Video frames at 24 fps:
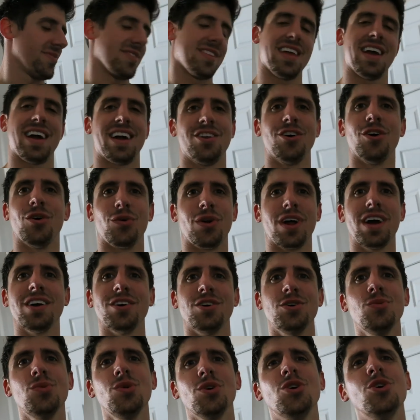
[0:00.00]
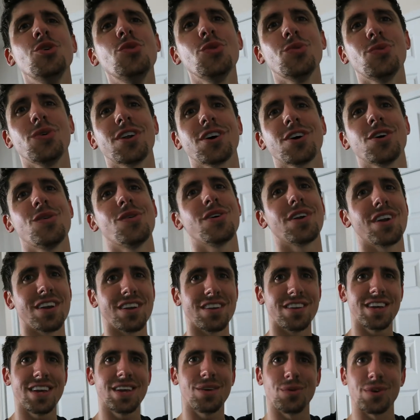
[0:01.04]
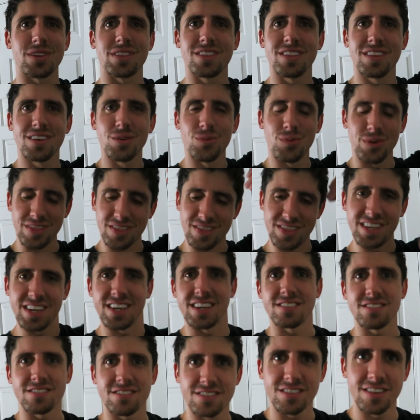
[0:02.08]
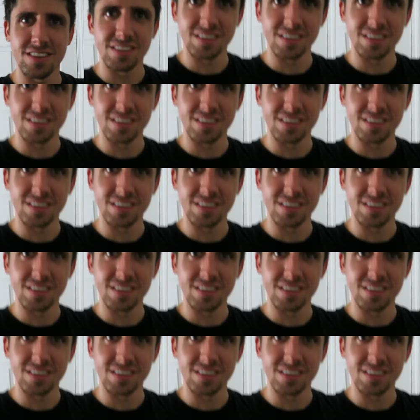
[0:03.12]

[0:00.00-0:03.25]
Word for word: yeah, I know, right? Who, who would want to go on a date with, with this,